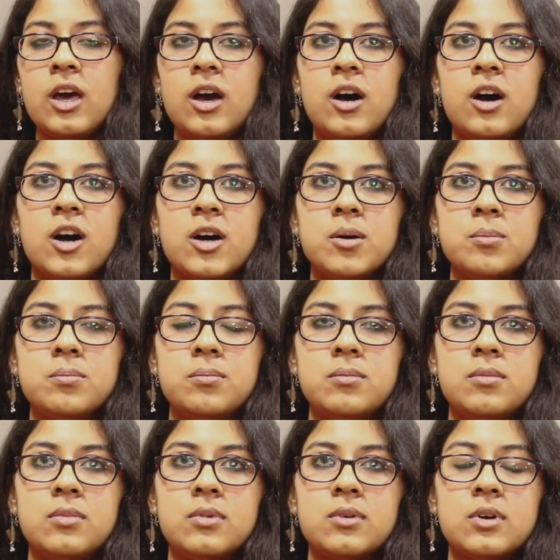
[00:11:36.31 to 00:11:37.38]
Uh,
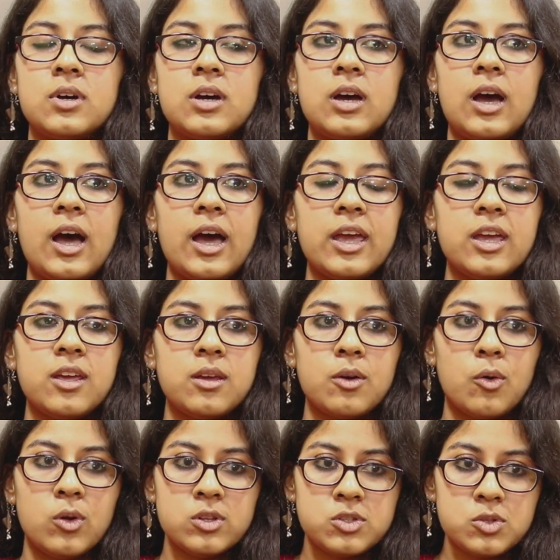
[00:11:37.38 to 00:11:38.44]
I
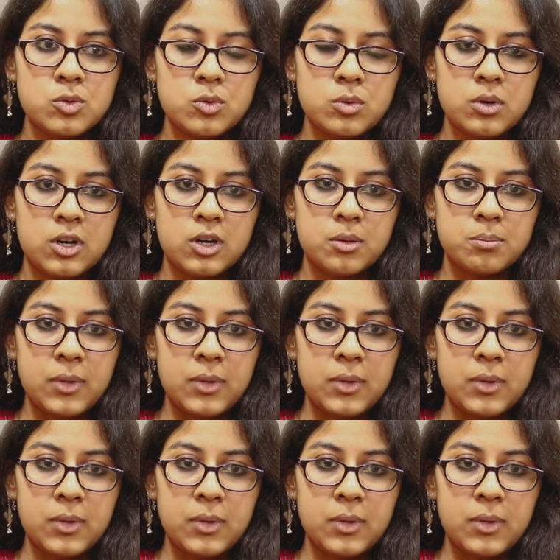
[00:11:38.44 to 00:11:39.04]
also,